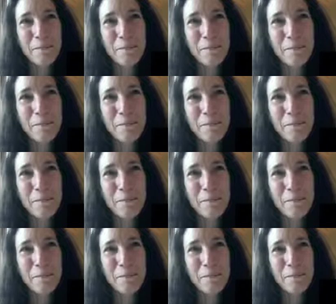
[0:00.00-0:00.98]

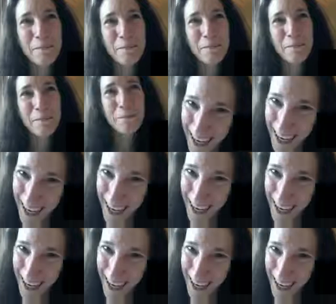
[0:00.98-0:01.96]
personalized
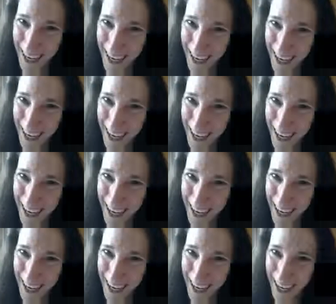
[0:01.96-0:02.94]
attention,
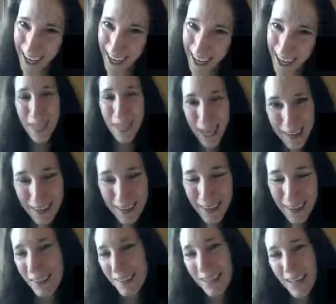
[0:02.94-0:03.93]
and could be
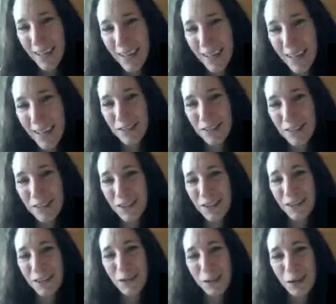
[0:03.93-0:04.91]
hands-on
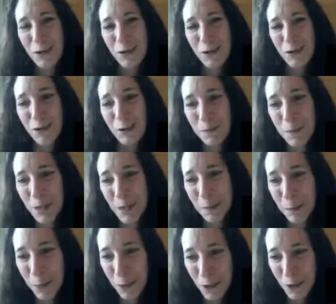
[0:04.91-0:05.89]
attention, or it could just be a
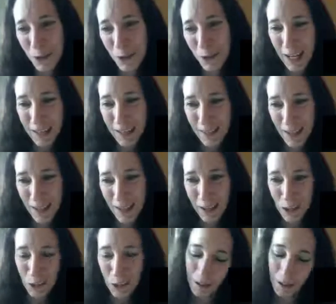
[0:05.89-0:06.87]
personalized
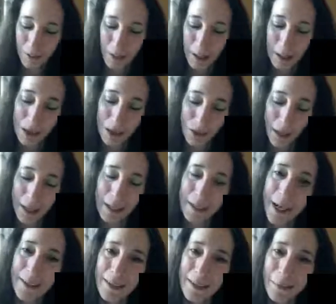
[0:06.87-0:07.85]
touch where you're really trying to
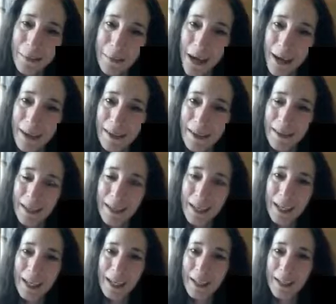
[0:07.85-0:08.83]
customize
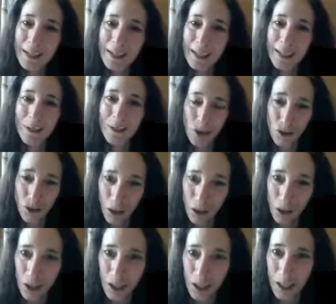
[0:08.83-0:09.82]
the
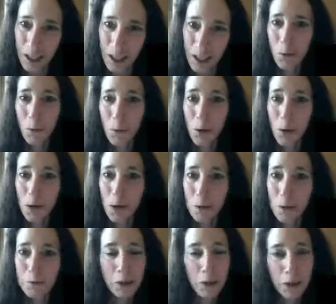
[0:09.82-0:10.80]
instruction or the
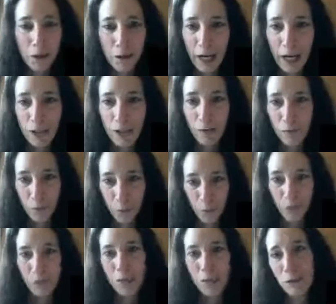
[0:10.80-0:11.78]
correction for
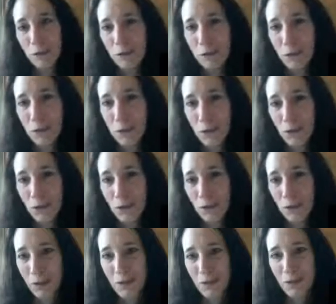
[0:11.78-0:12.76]
the individual
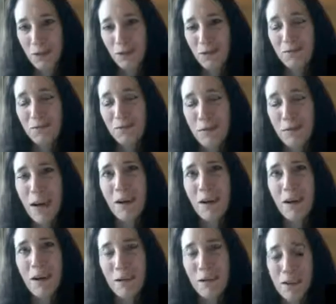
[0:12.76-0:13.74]
student. This is
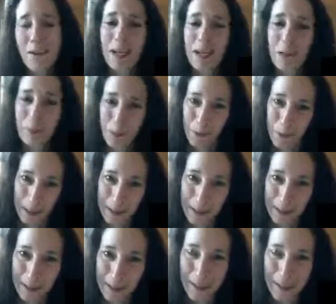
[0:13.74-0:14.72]
very, very
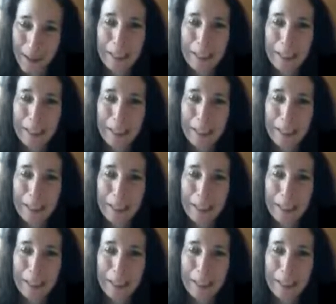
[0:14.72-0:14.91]
important.